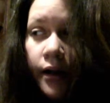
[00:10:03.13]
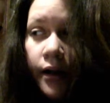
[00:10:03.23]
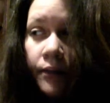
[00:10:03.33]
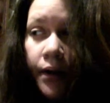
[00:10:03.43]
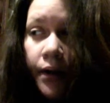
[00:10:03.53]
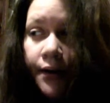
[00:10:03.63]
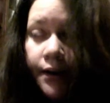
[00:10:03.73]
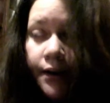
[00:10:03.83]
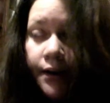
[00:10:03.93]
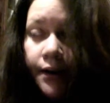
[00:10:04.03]
I want
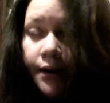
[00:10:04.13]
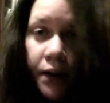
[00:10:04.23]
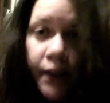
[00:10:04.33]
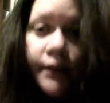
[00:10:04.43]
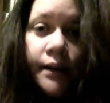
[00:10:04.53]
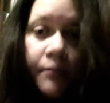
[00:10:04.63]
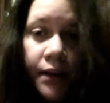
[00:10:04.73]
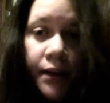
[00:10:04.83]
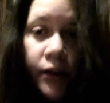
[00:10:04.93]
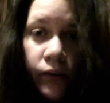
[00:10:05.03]
the
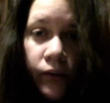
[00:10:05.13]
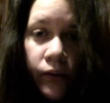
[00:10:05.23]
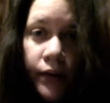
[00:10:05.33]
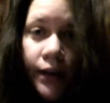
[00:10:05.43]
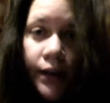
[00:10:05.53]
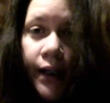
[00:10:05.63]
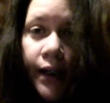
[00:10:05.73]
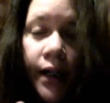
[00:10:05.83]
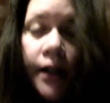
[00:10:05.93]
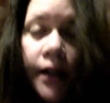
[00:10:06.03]
20-something-year-old that
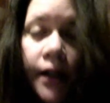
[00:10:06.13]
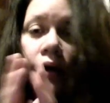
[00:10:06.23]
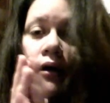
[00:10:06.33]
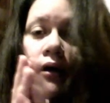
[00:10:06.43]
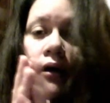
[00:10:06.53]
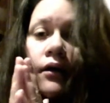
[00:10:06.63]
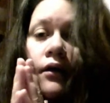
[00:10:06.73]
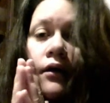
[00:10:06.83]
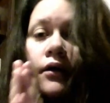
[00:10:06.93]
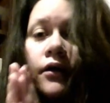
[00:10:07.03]
they
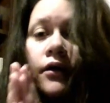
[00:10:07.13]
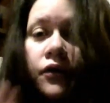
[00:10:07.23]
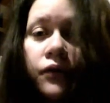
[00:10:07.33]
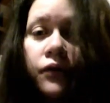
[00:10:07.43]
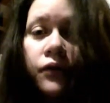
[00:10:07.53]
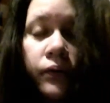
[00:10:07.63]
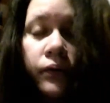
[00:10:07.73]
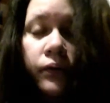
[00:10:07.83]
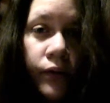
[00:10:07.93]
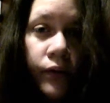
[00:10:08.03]
knew
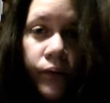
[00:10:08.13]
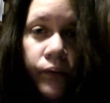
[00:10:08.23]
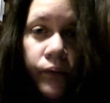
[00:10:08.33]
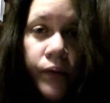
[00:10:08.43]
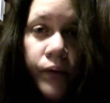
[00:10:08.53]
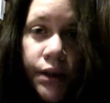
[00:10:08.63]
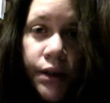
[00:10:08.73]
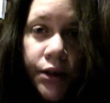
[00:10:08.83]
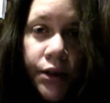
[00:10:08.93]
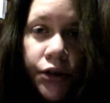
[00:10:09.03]
was
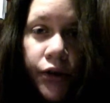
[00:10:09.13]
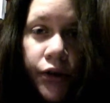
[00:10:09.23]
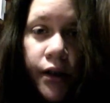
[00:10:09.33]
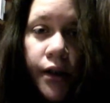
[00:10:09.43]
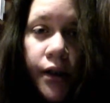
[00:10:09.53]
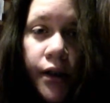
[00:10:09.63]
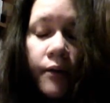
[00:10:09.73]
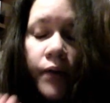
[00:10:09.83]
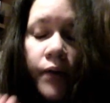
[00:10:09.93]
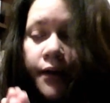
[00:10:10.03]
injured. I
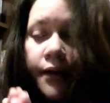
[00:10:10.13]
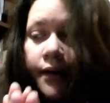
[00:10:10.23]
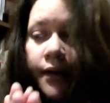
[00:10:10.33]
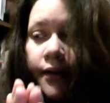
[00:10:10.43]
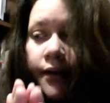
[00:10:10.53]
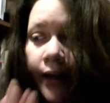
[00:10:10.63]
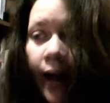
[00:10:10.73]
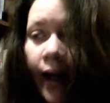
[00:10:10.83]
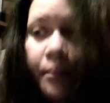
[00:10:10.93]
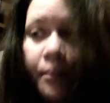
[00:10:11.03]
want
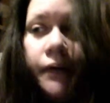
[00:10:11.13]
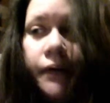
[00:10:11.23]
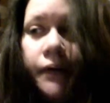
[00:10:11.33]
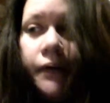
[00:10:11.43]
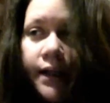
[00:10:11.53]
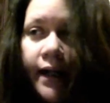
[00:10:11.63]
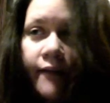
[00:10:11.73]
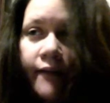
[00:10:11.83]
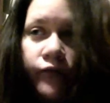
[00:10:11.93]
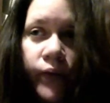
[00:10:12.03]
that person to
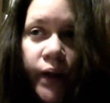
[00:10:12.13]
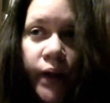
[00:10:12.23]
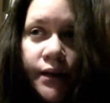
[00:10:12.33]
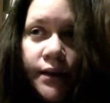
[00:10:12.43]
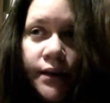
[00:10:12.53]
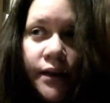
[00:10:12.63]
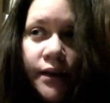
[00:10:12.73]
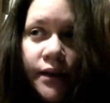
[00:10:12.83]
have a voice,